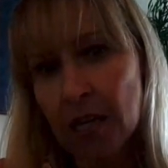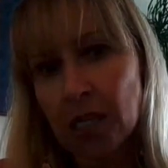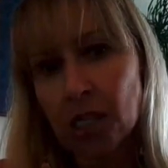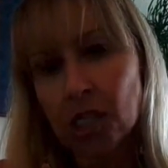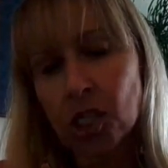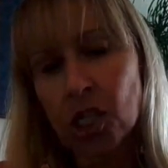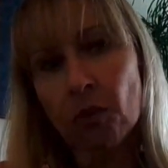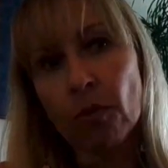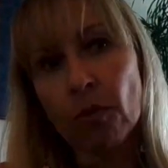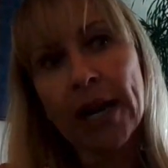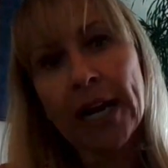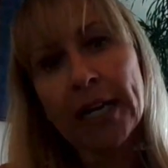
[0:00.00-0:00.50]

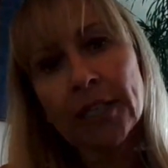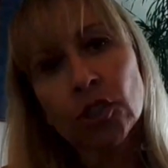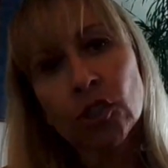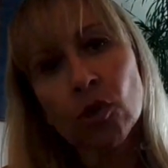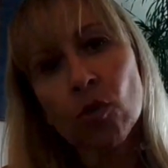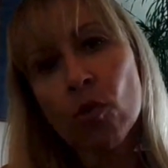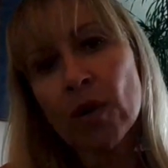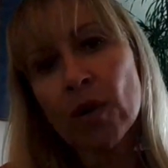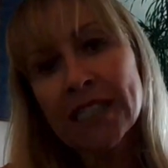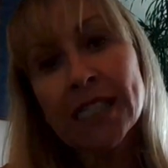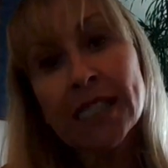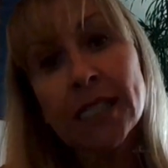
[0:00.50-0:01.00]
So what I
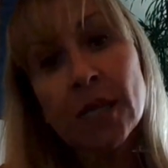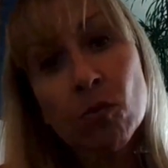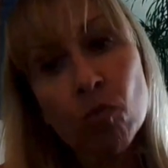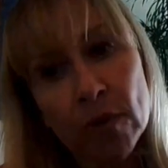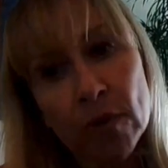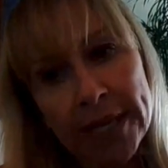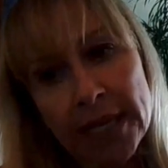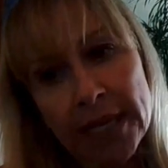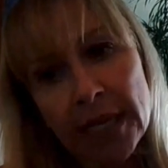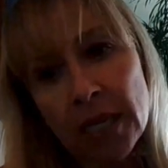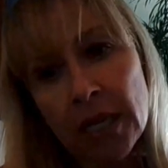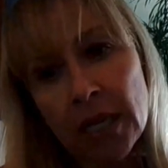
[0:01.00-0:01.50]
do once a
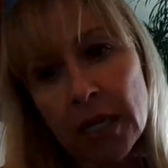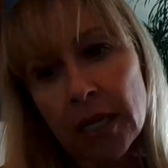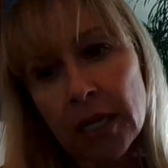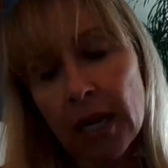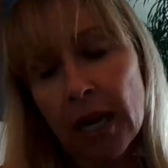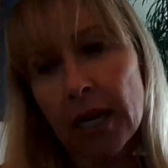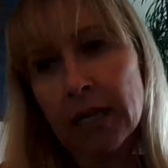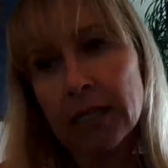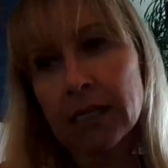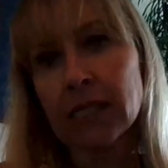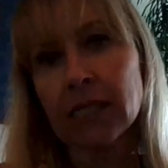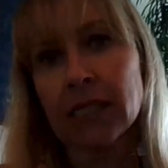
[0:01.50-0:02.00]
week,
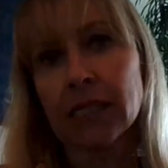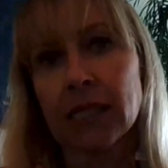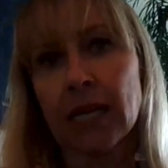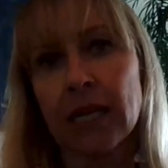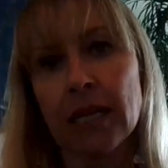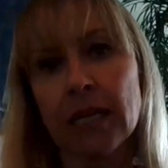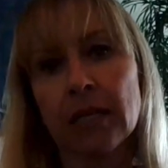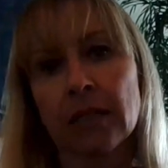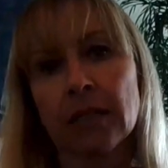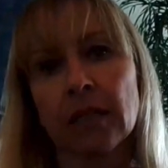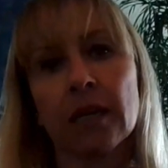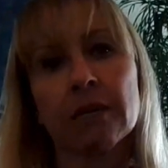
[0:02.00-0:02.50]
I
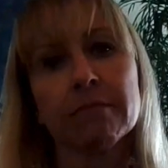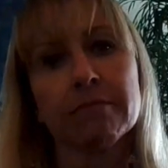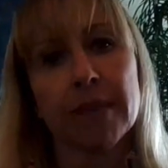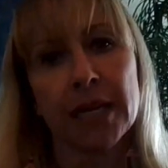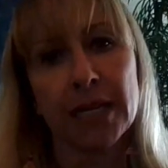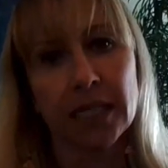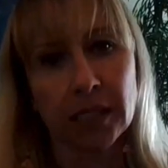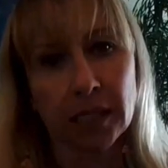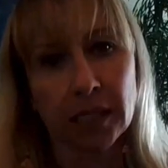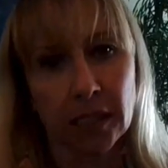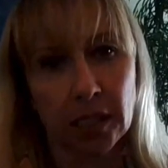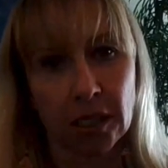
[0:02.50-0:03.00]
send a
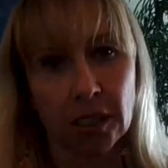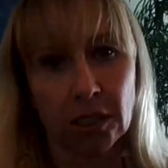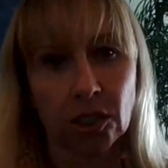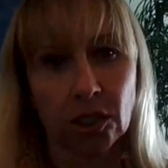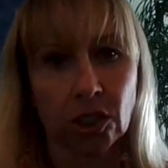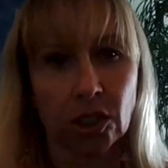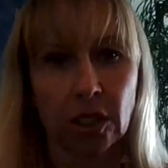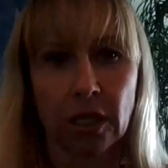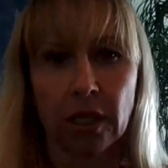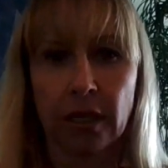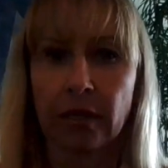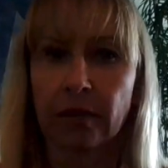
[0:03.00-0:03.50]

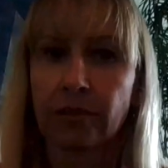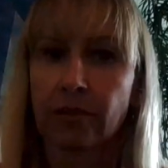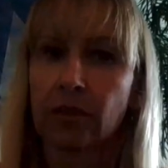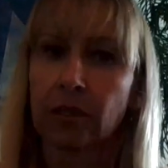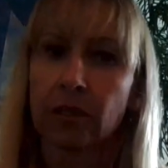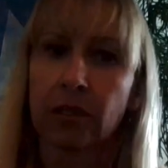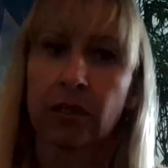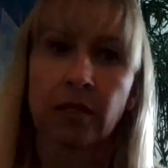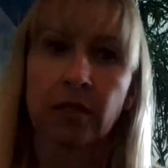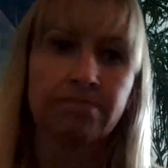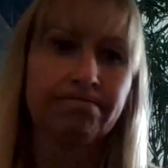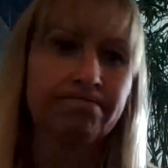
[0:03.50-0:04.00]
message,
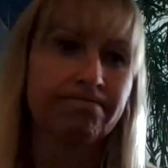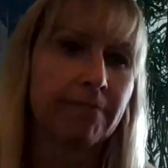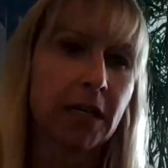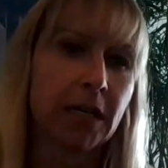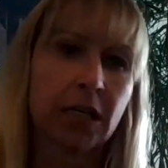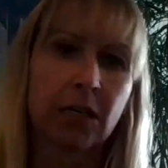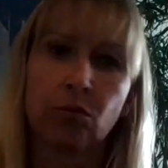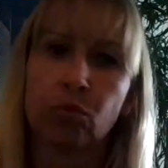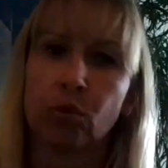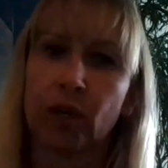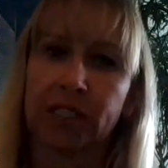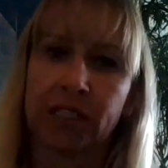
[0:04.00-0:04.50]
either
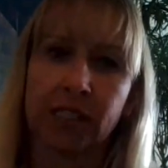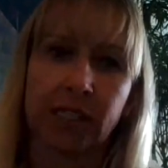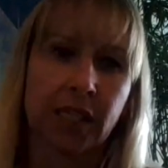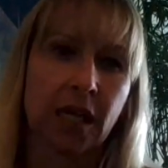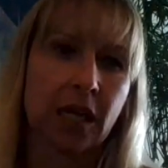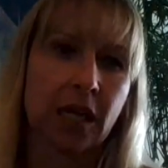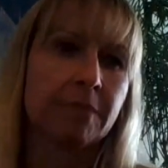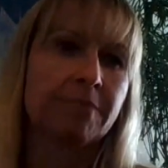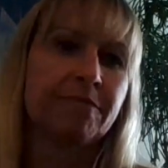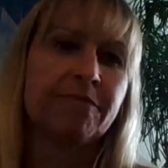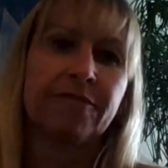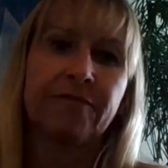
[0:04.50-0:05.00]
a
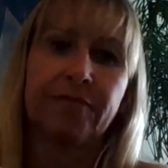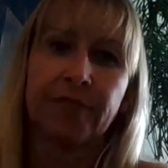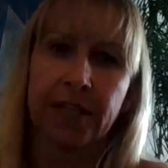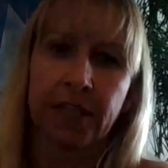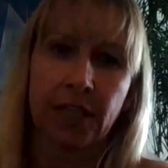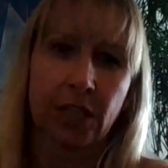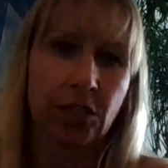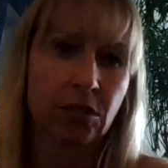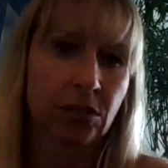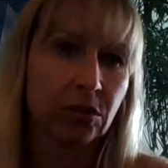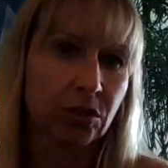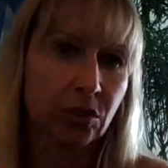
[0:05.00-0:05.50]
WhatsApp
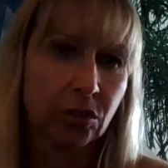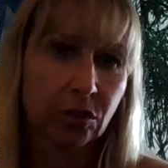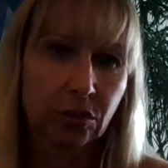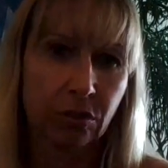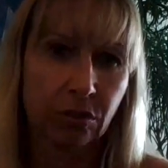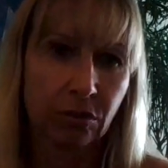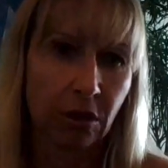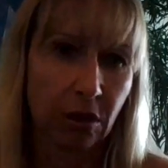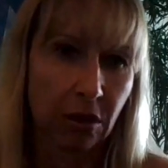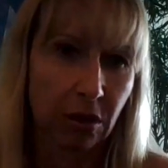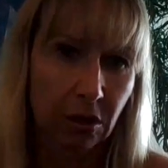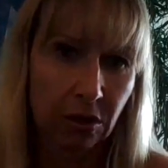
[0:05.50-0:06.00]
video
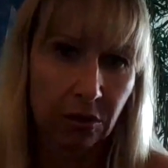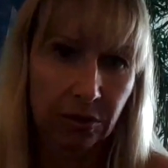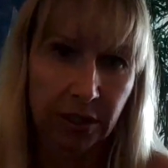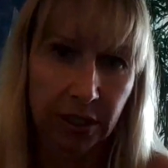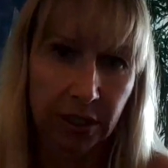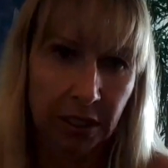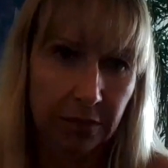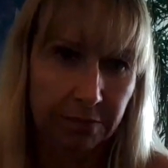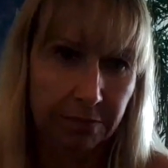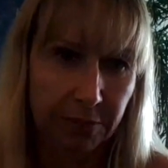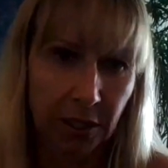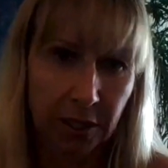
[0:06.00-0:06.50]
to all
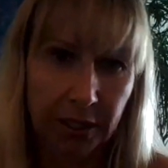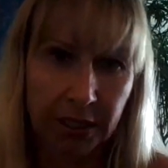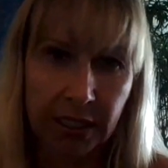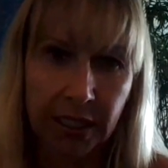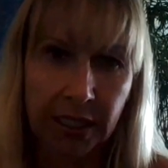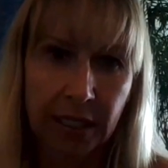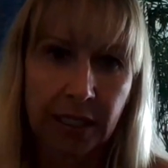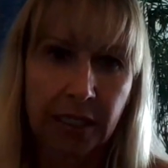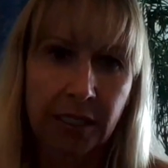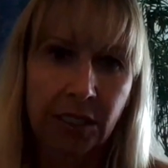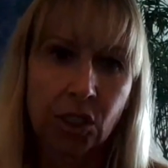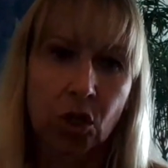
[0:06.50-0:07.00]
the
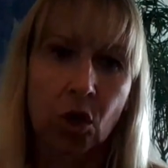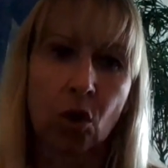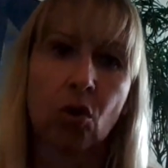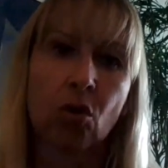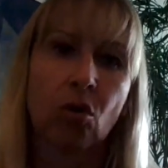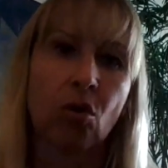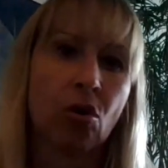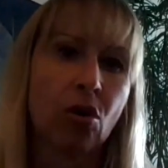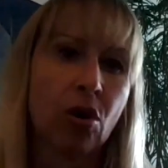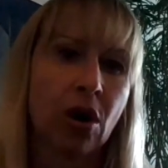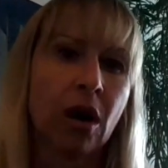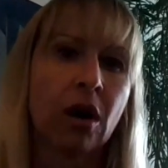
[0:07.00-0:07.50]
employees
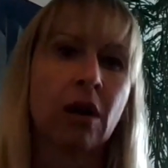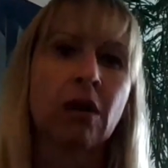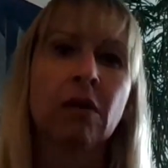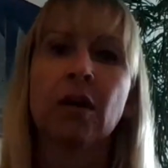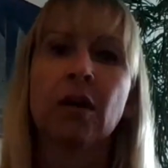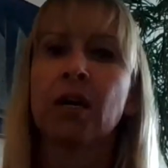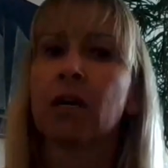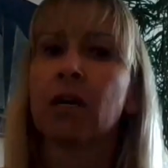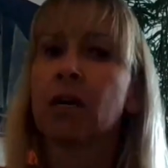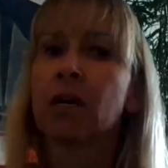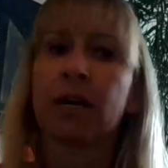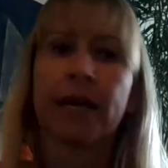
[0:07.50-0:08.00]
or
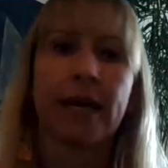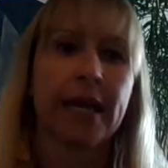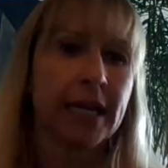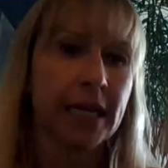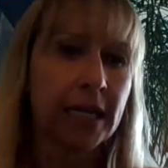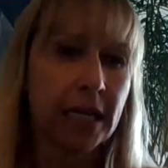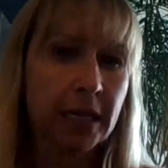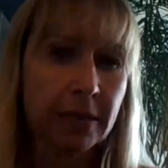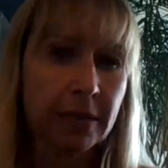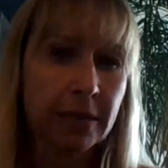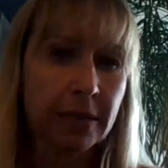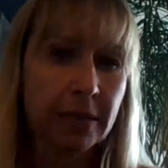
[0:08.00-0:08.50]
an
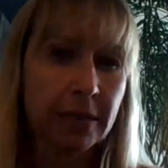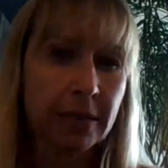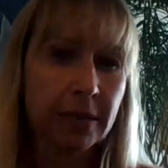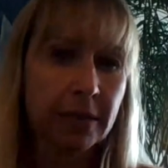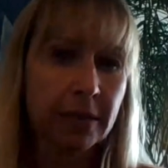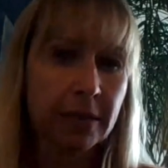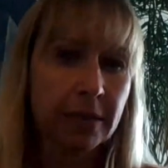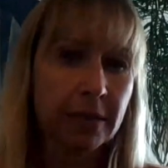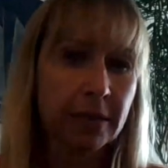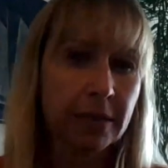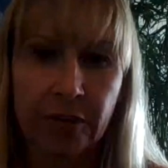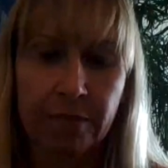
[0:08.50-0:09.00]
email
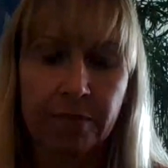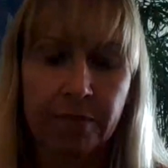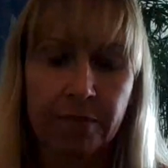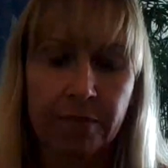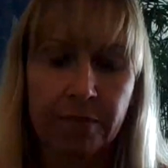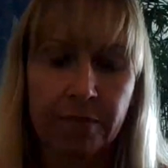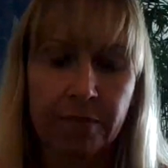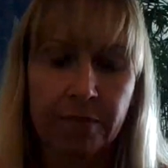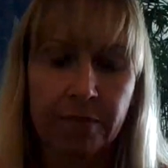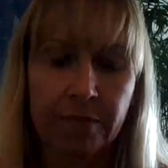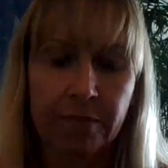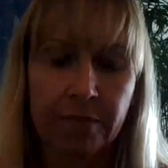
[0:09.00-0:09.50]
to
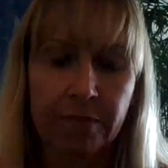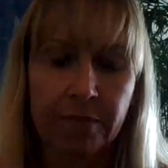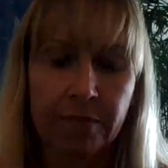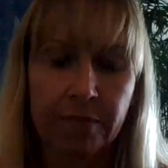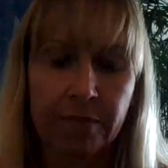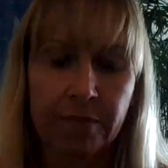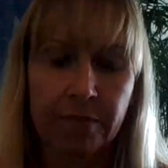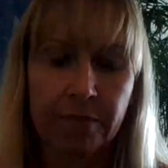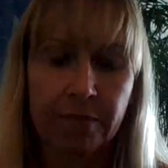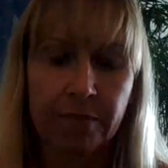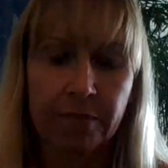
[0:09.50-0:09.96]
everybody,